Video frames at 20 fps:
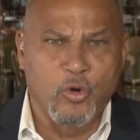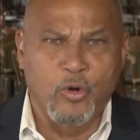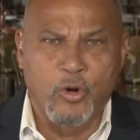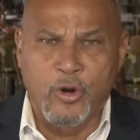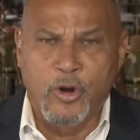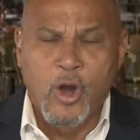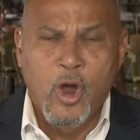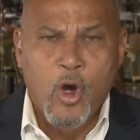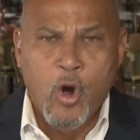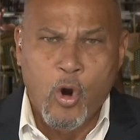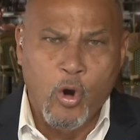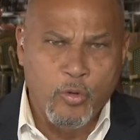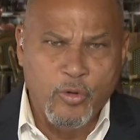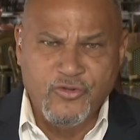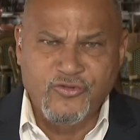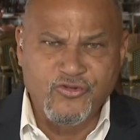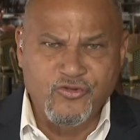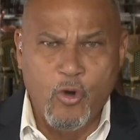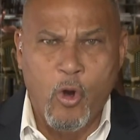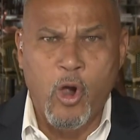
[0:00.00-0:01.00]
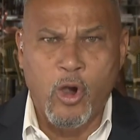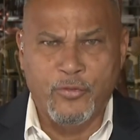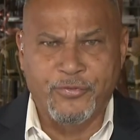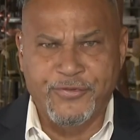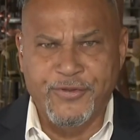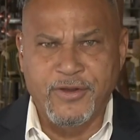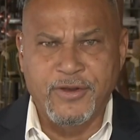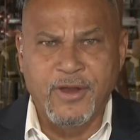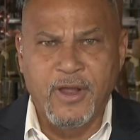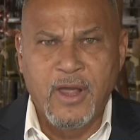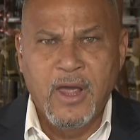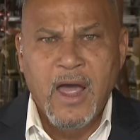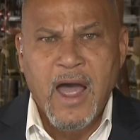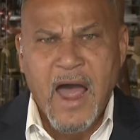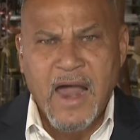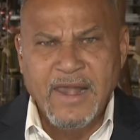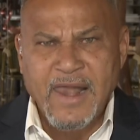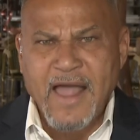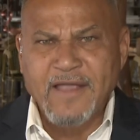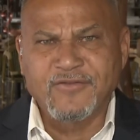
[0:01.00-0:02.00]
or assaulted.
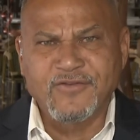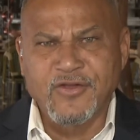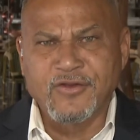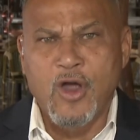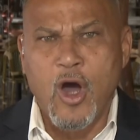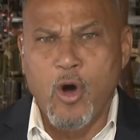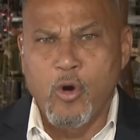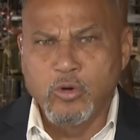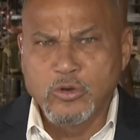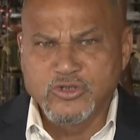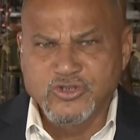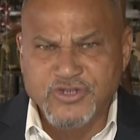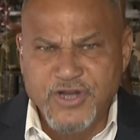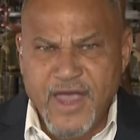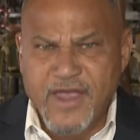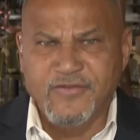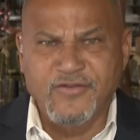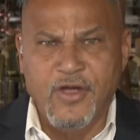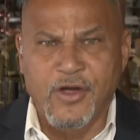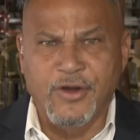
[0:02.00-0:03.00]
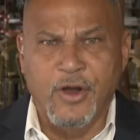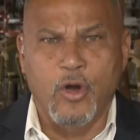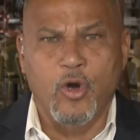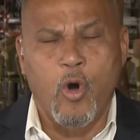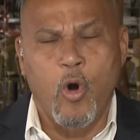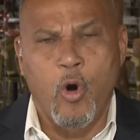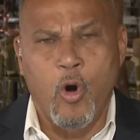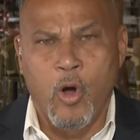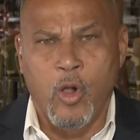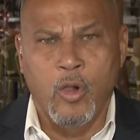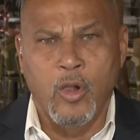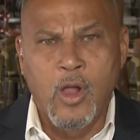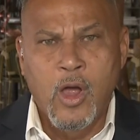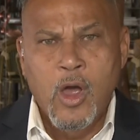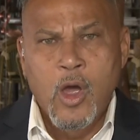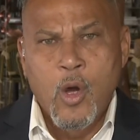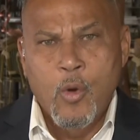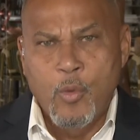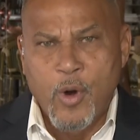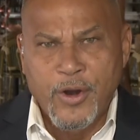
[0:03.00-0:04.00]
I'd like to know who she's going to call
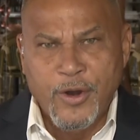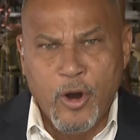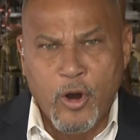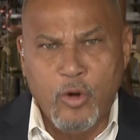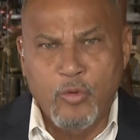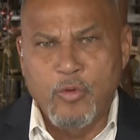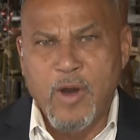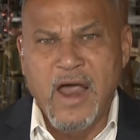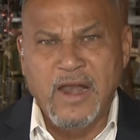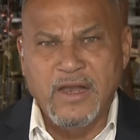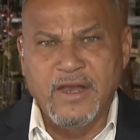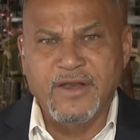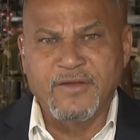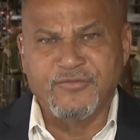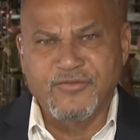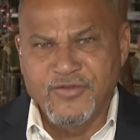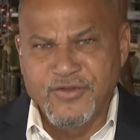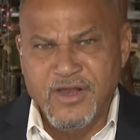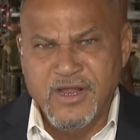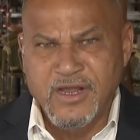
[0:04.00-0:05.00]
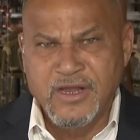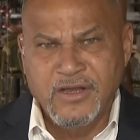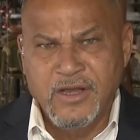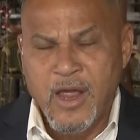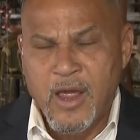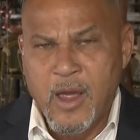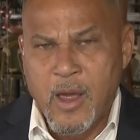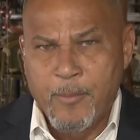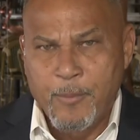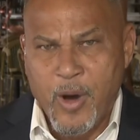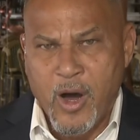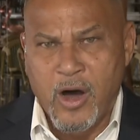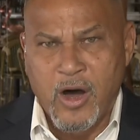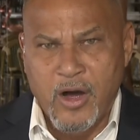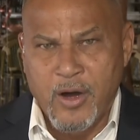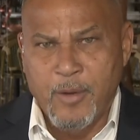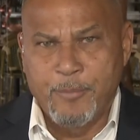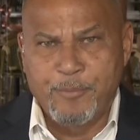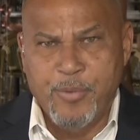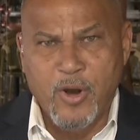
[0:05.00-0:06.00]
when her relatives need
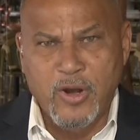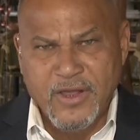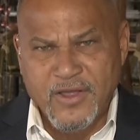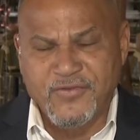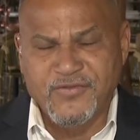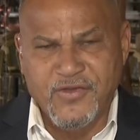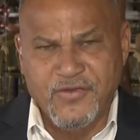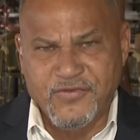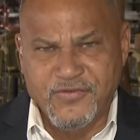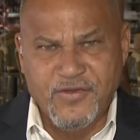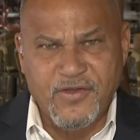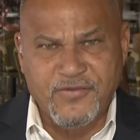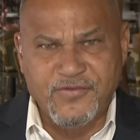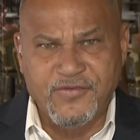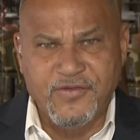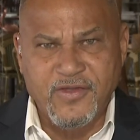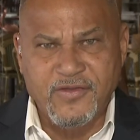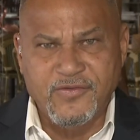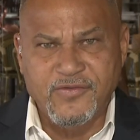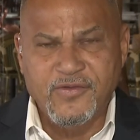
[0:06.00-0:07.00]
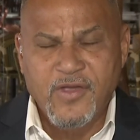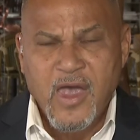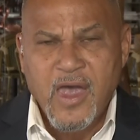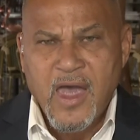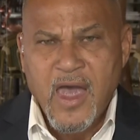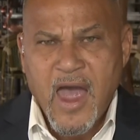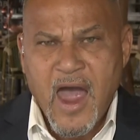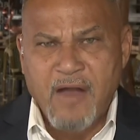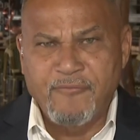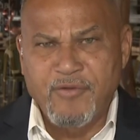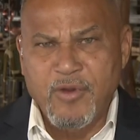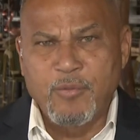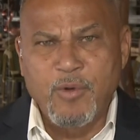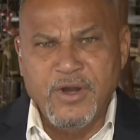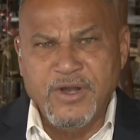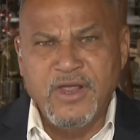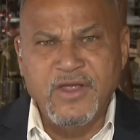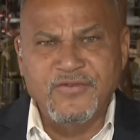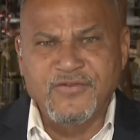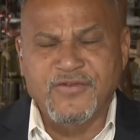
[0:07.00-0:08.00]
police assistance.
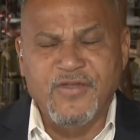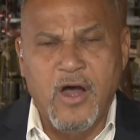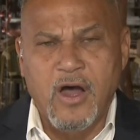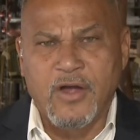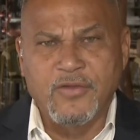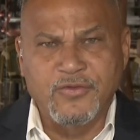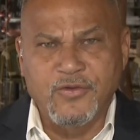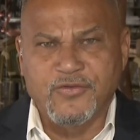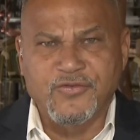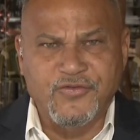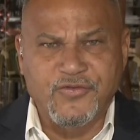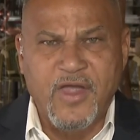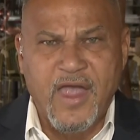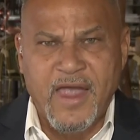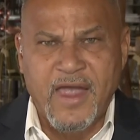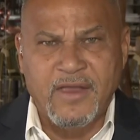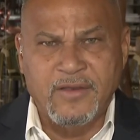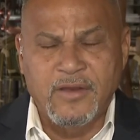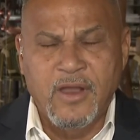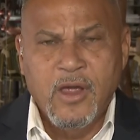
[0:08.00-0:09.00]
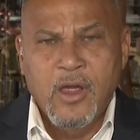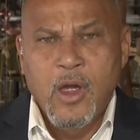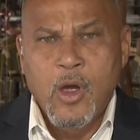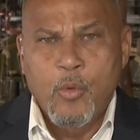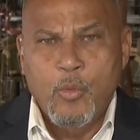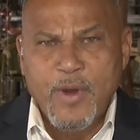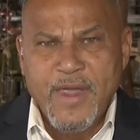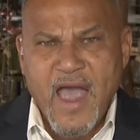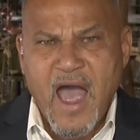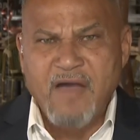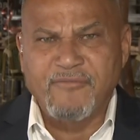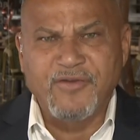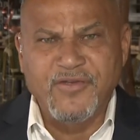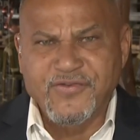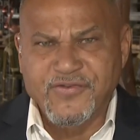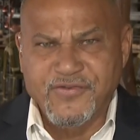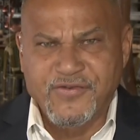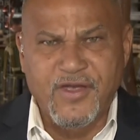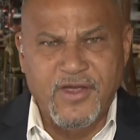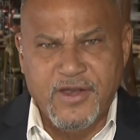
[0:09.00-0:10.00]
Everyone needs to understand, we have a
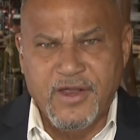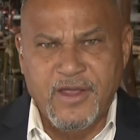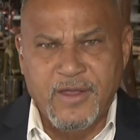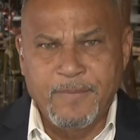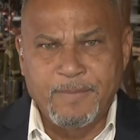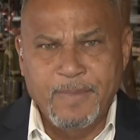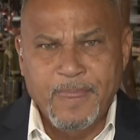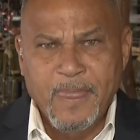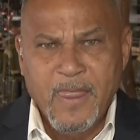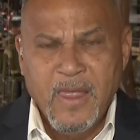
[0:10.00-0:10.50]
city